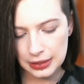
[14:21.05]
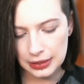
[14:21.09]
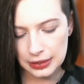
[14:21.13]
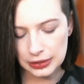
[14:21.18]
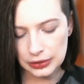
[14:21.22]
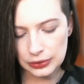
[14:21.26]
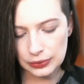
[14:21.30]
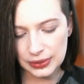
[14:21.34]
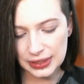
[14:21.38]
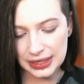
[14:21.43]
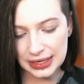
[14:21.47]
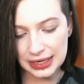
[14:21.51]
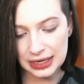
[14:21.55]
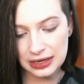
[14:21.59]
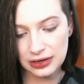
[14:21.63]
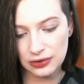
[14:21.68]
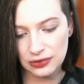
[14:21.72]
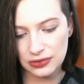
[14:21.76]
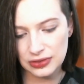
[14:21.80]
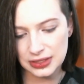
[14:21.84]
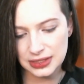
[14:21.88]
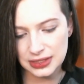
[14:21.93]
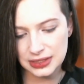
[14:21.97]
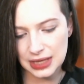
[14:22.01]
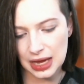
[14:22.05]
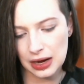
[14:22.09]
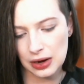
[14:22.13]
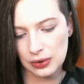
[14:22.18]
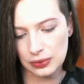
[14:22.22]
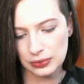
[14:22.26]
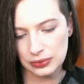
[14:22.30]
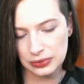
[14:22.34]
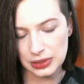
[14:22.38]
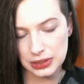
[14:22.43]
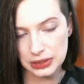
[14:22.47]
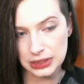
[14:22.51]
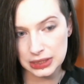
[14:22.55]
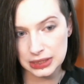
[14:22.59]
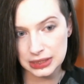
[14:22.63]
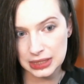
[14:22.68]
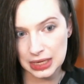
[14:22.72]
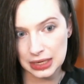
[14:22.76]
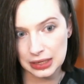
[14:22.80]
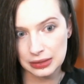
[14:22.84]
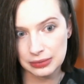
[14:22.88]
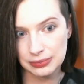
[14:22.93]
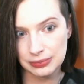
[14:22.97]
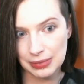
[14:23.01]
You can hear the sound that the
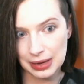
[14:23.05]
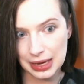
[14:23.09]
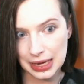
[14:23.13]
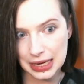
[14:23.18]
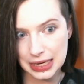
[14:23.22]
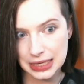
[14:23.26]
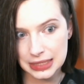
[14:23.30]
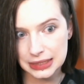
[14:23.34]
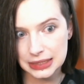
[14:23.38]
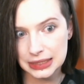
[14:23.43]
sand makes,